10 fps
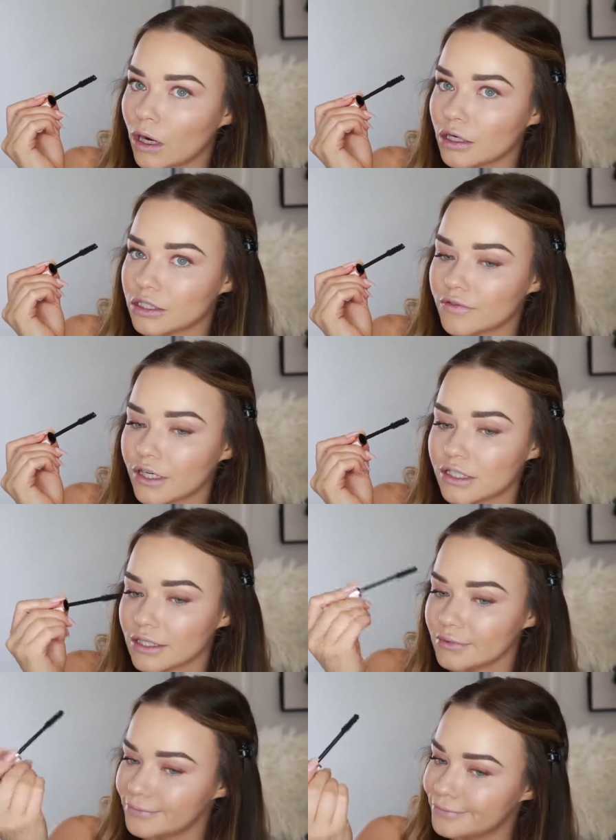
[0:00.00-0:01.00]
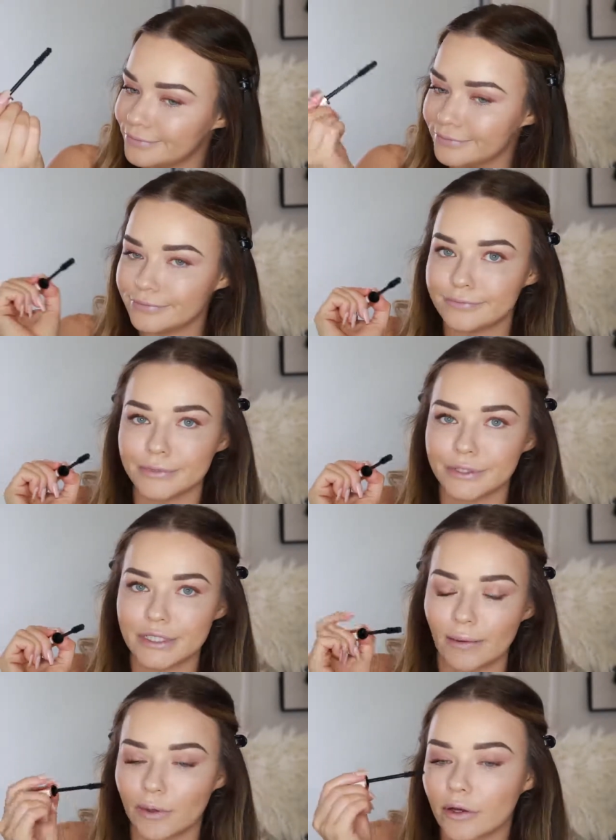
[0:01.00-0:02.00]
Controversial? You
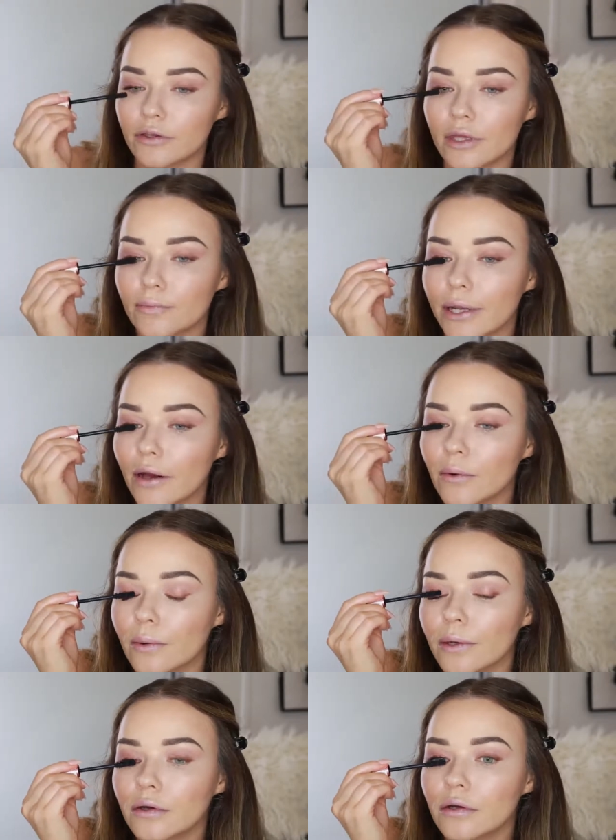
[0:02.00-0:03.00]
tell me what you think below.